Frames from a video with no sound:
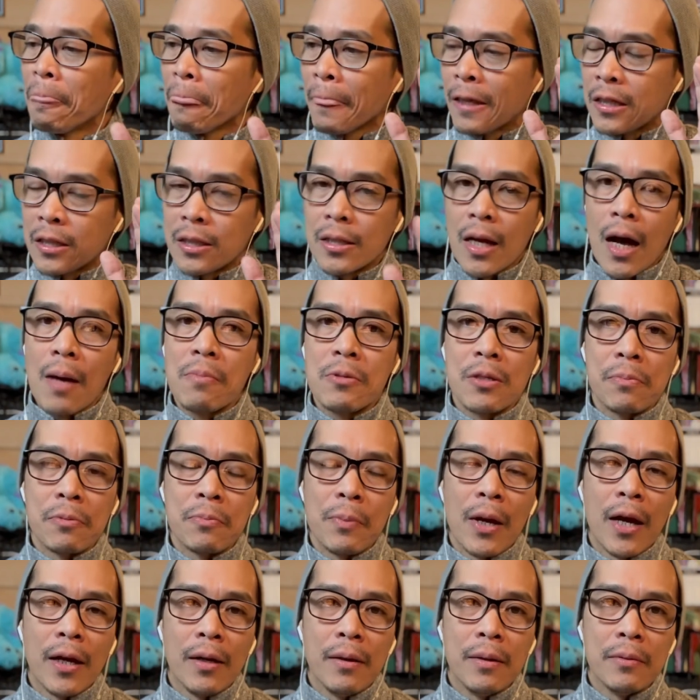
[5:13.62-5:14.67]
Stop
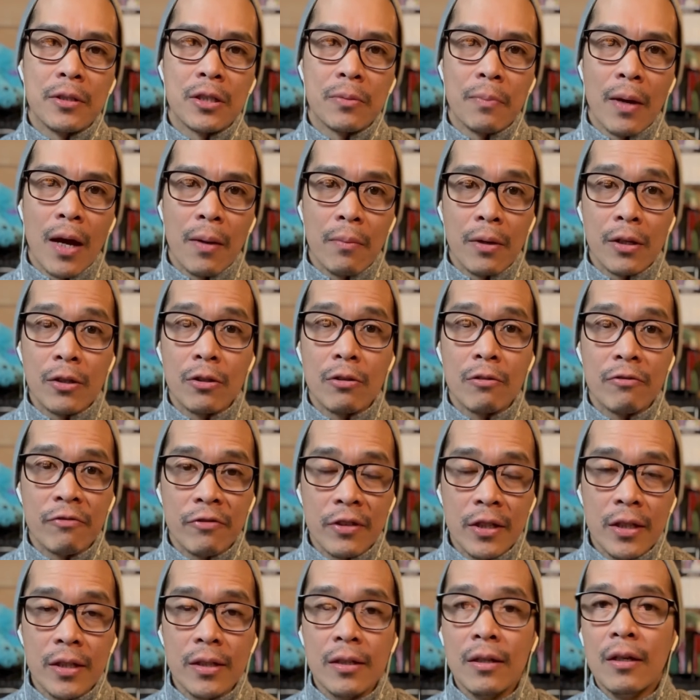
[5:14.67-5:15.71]
spamming your
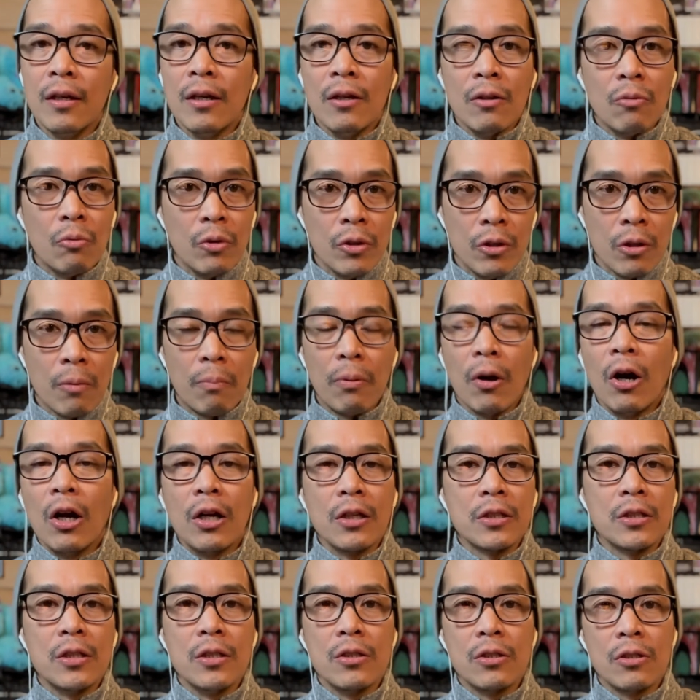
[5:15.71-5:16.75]
feed with your
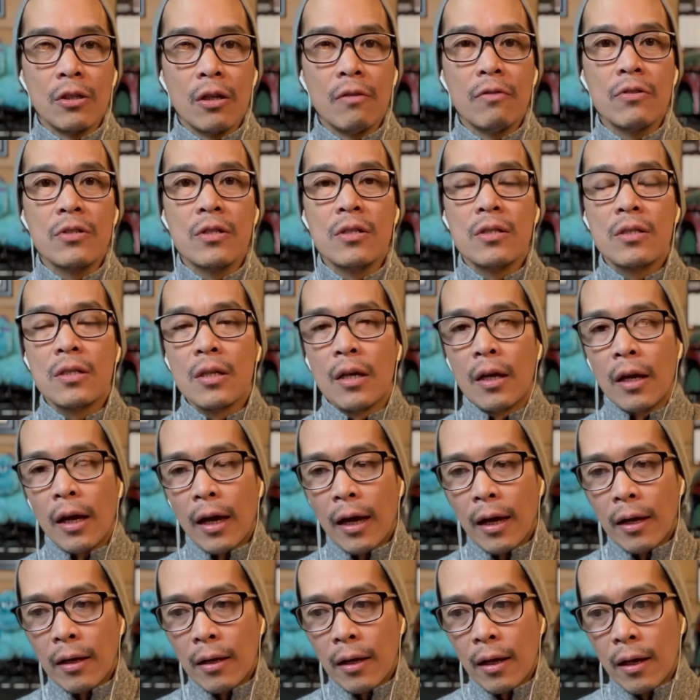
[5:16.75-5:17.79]
products and services
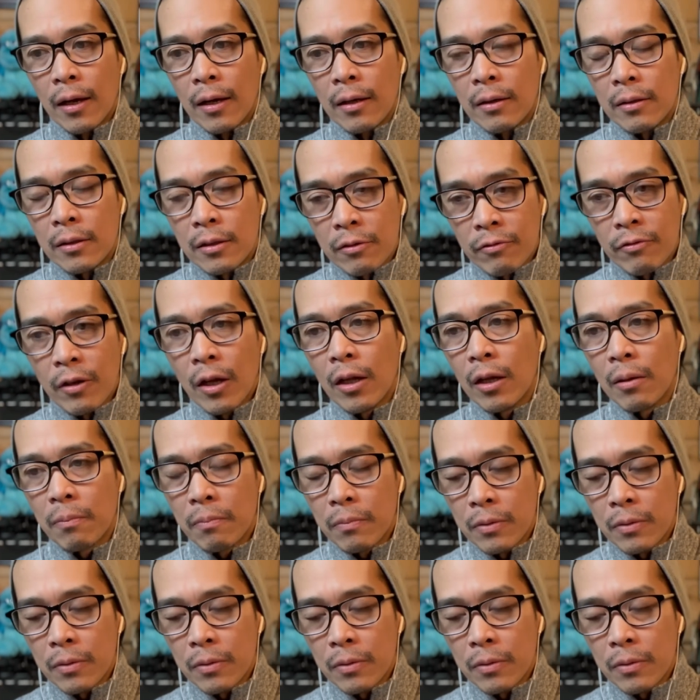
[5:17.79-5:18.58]
and, and develop,